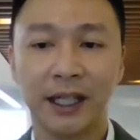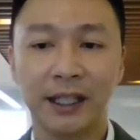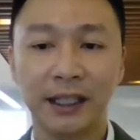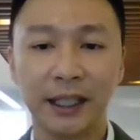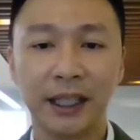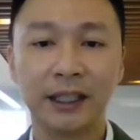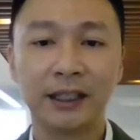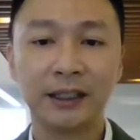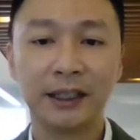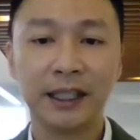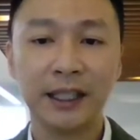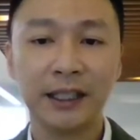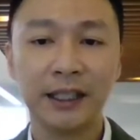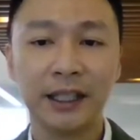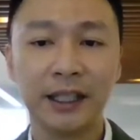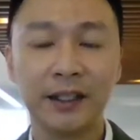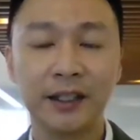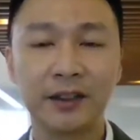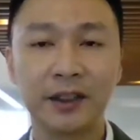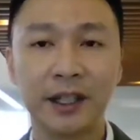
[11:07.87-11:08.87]
And the other
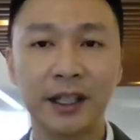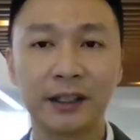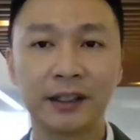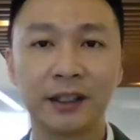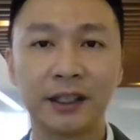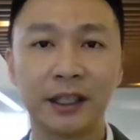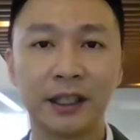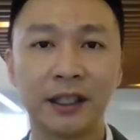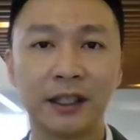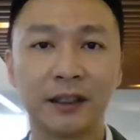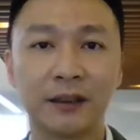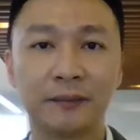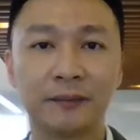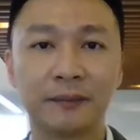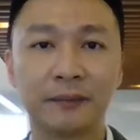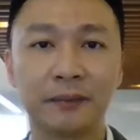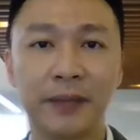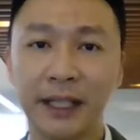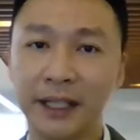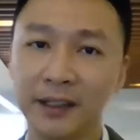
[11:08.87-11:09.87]
thing is that
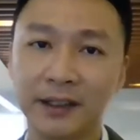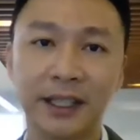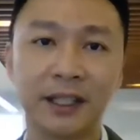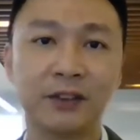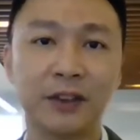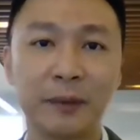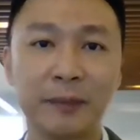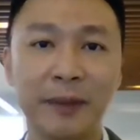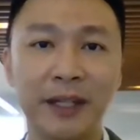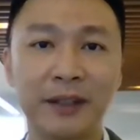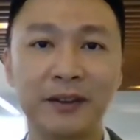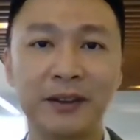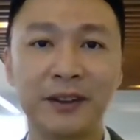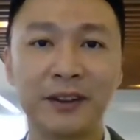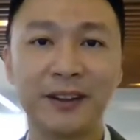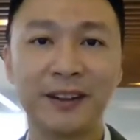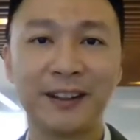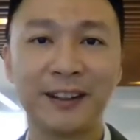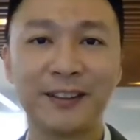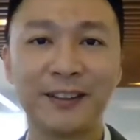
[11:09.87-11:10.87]
markets can remain
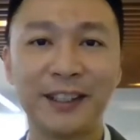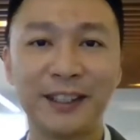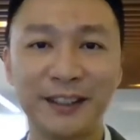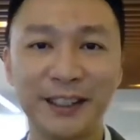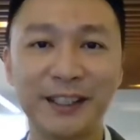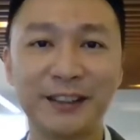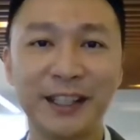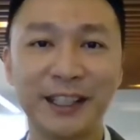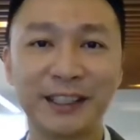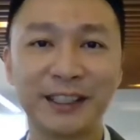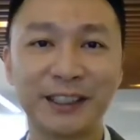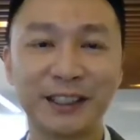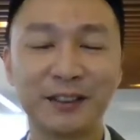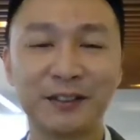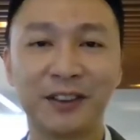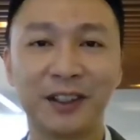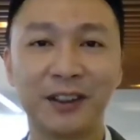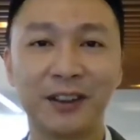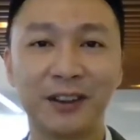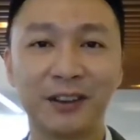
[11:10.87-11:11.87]

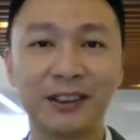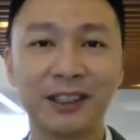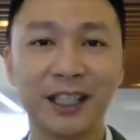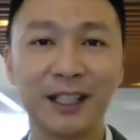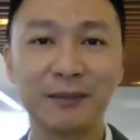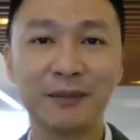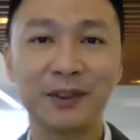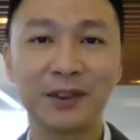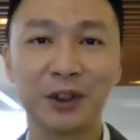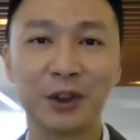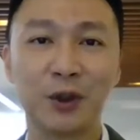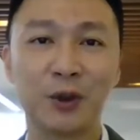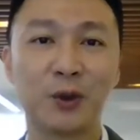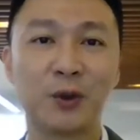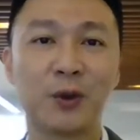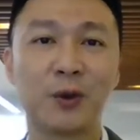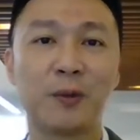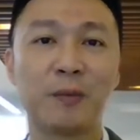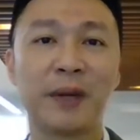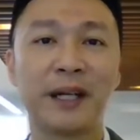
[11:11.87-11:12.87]
irrational for a long time.
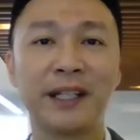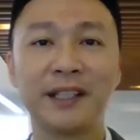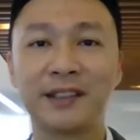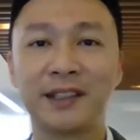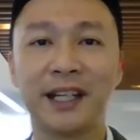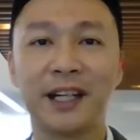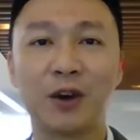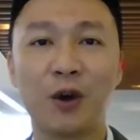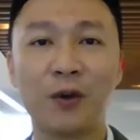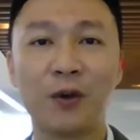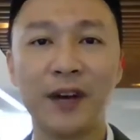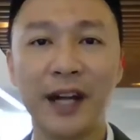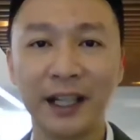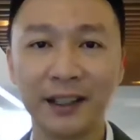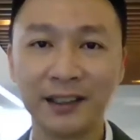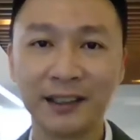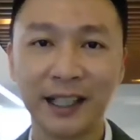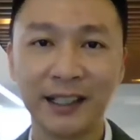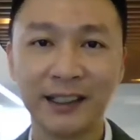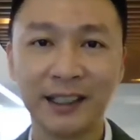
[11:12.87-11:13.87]
So markets that are
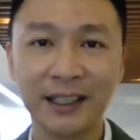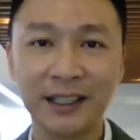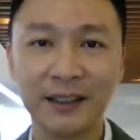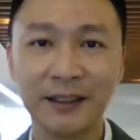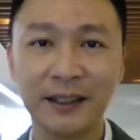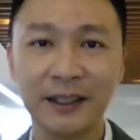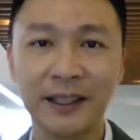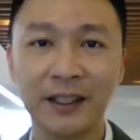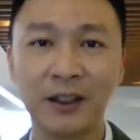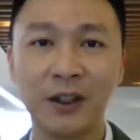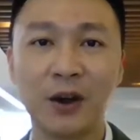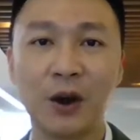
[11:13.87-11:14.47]
overextended,